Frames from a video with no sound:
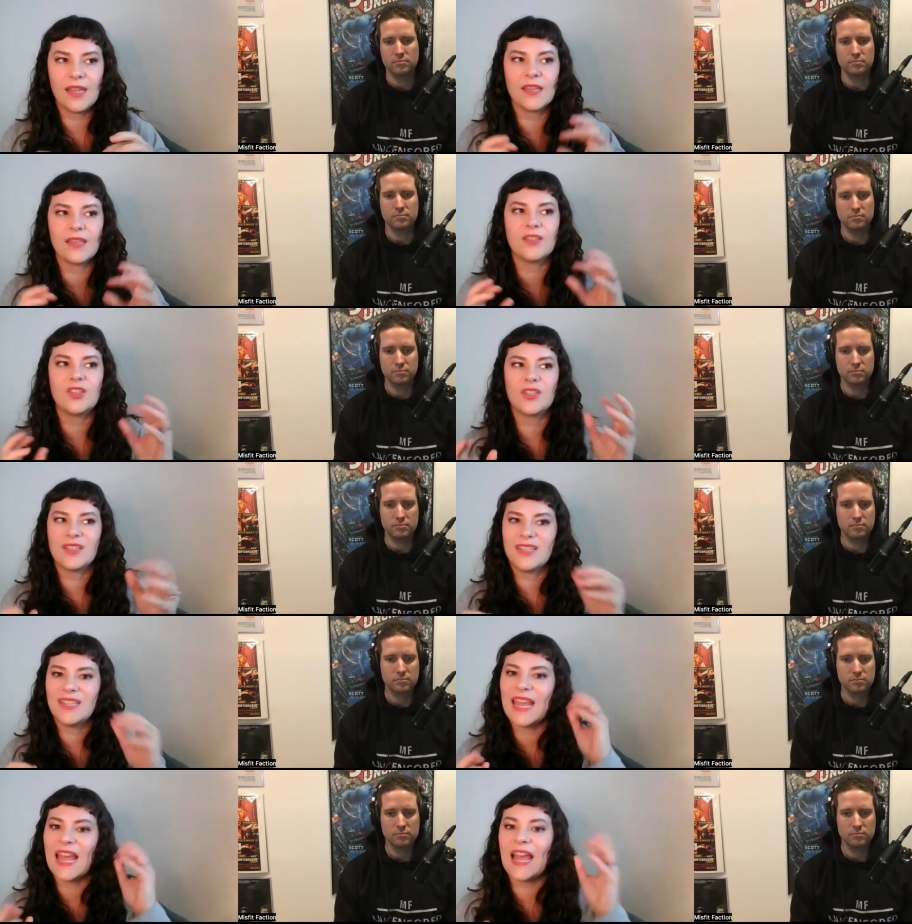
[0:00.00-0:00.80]
Speaker 1: like
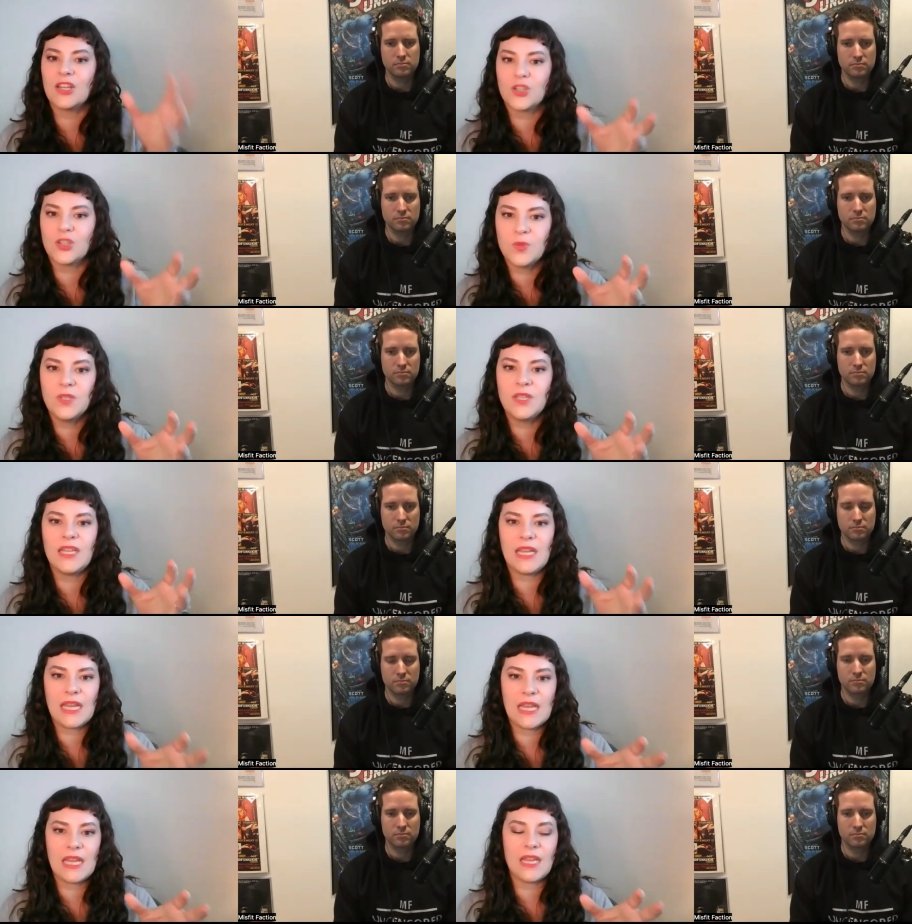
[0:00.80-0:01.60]
just casually
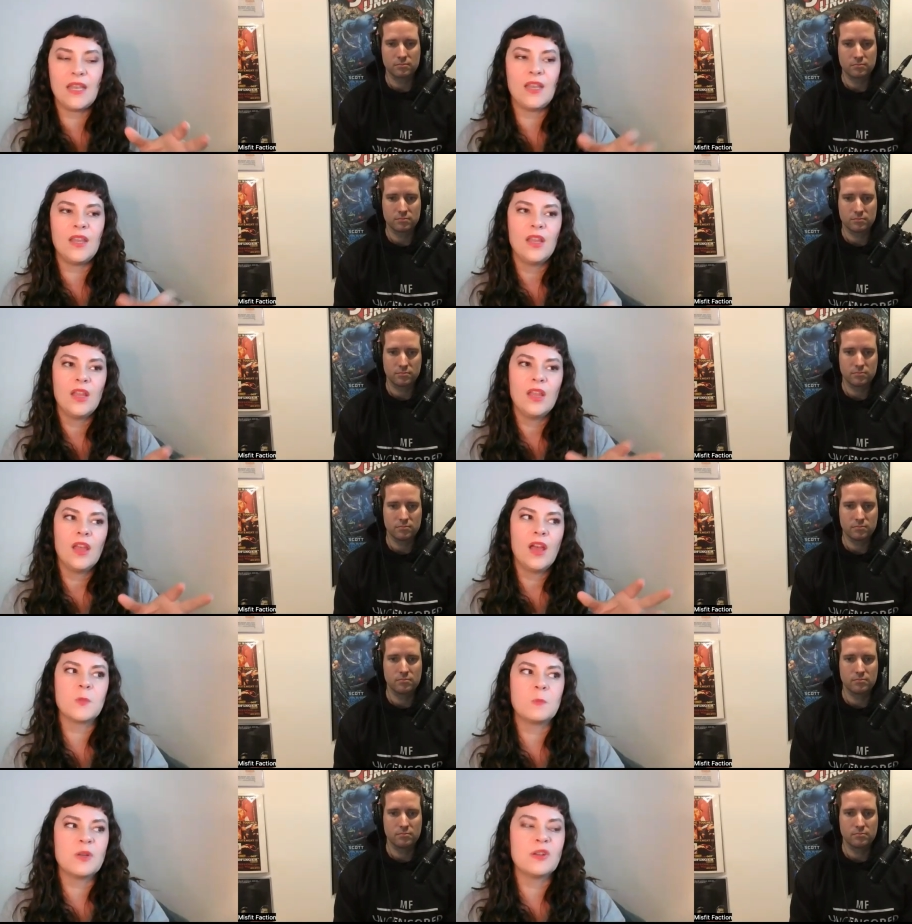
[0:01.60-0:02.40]
in
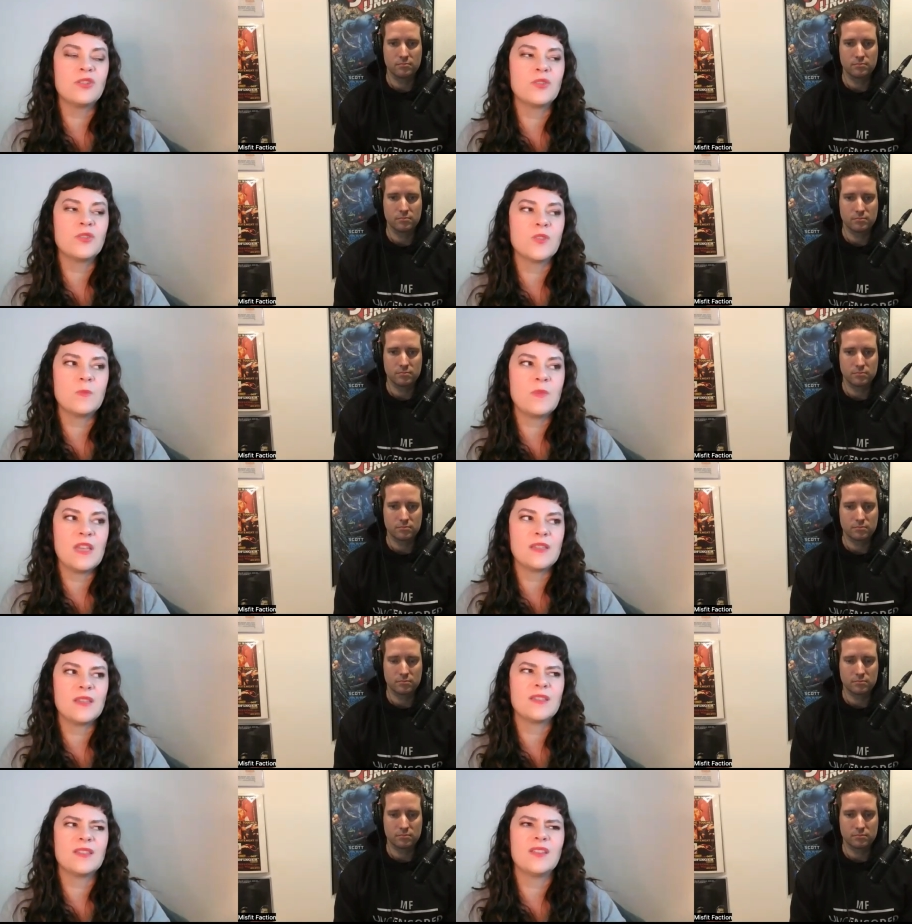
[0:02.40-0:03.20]
spiritual
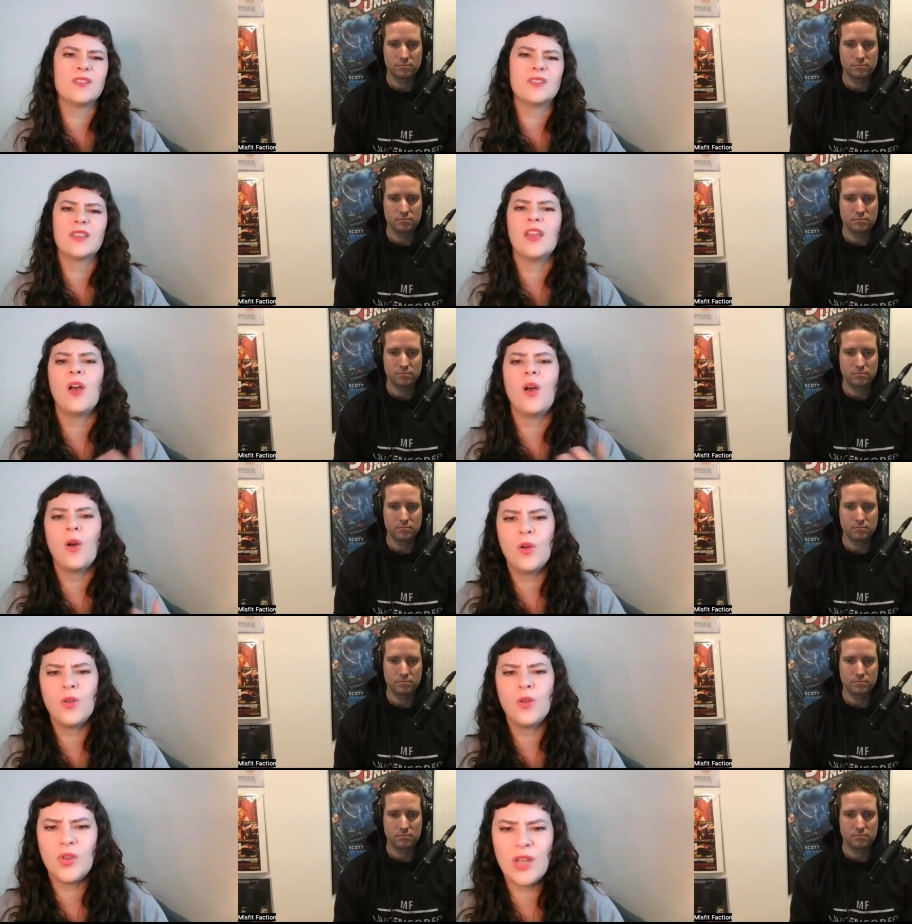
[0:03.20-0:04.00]
spaces, they'll say,
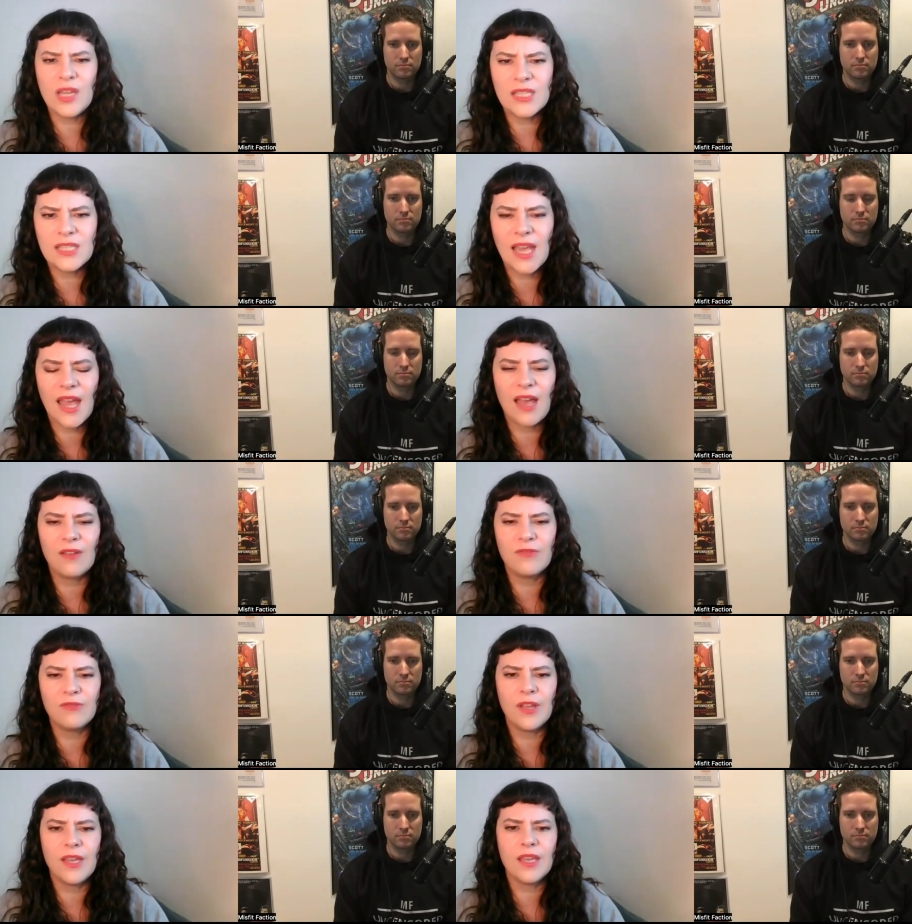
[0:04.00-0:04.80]
oh, you need to
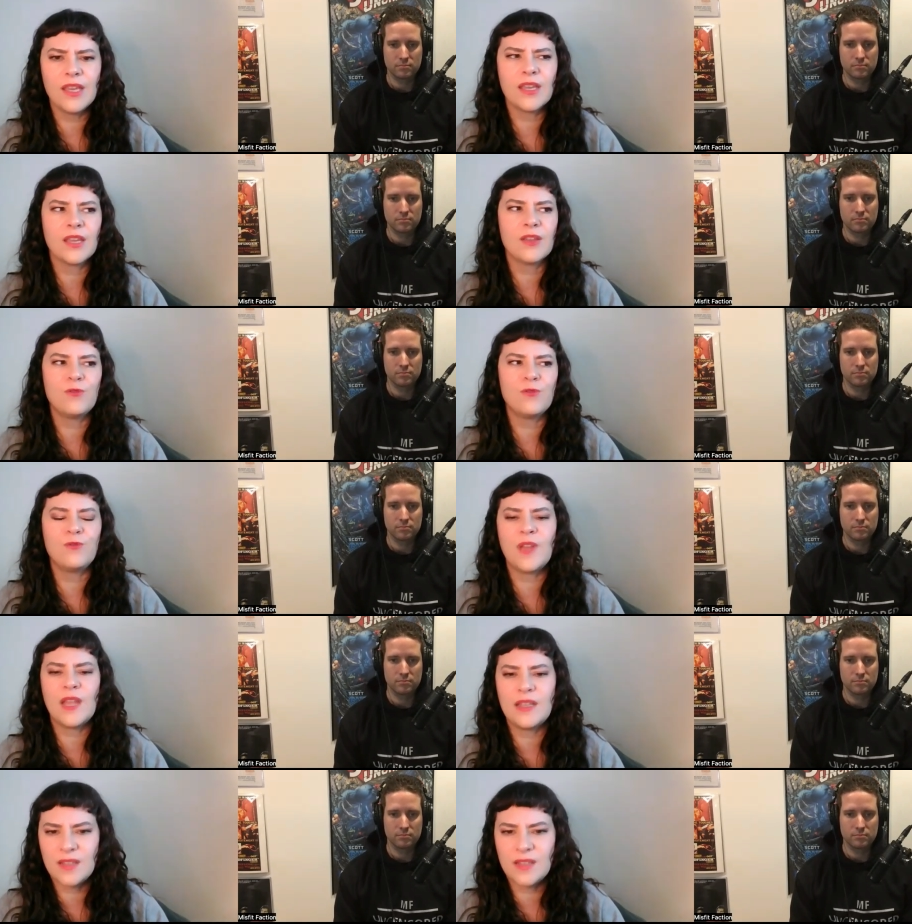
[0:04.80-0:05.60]
have like
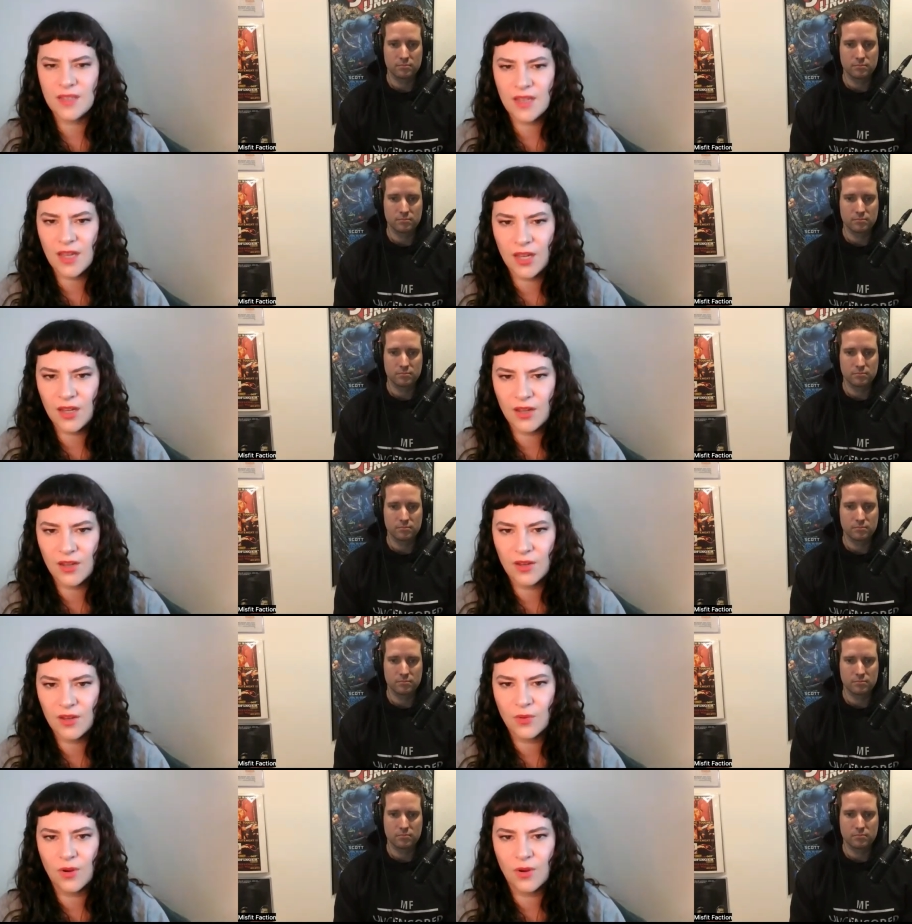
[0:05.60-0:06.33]
fencing,